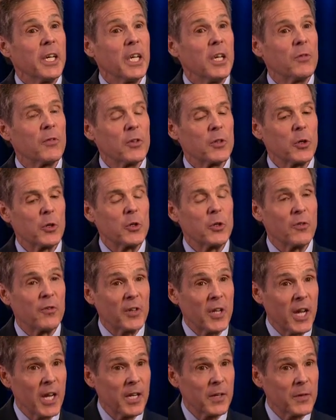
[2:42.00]
even though
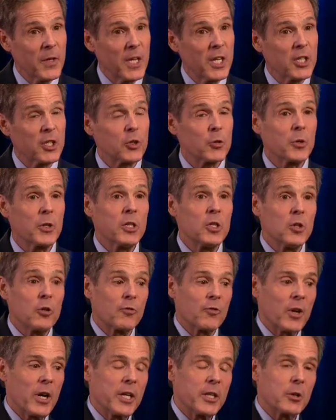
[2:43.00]
you've taken the history and
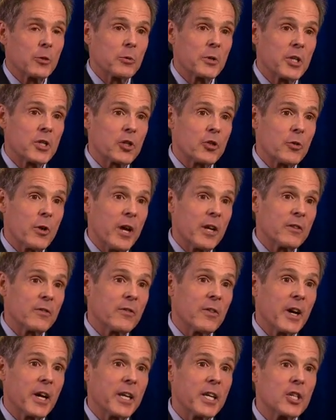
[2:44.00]
you've tried to risk
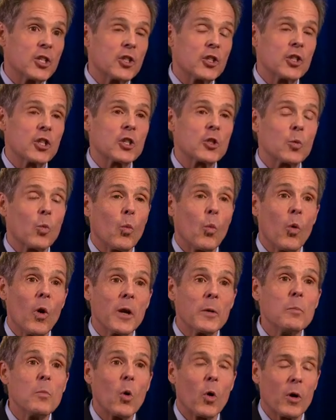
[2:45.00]
stratify, it's just
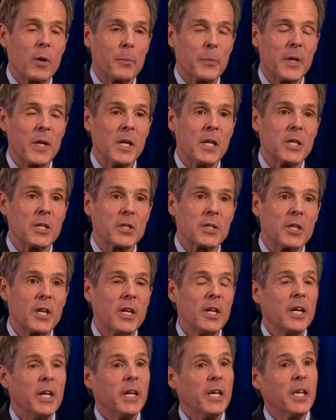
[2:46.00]
one more piece
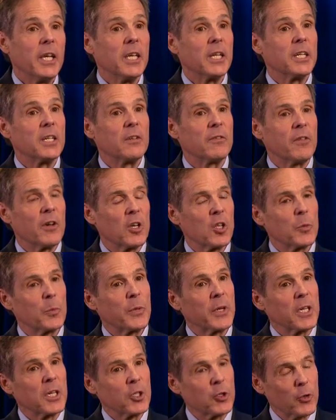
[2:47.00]
in
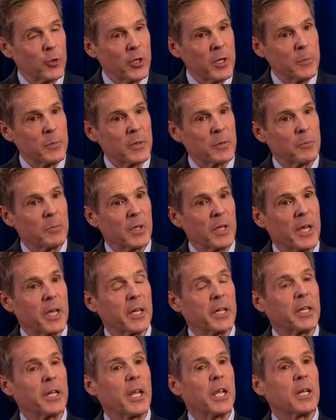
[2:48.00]
developing a treatment
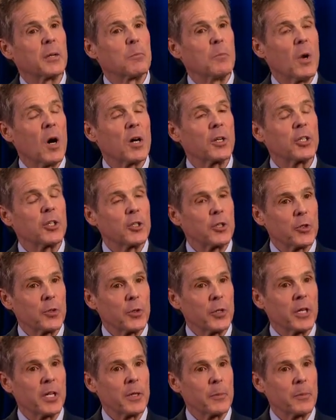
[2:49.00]
plan and
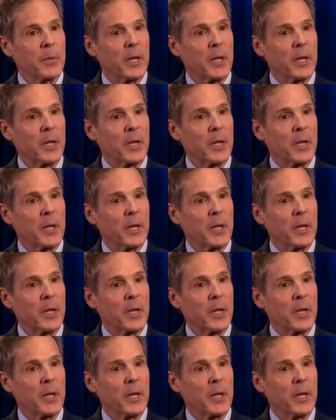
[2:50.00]
monitoring a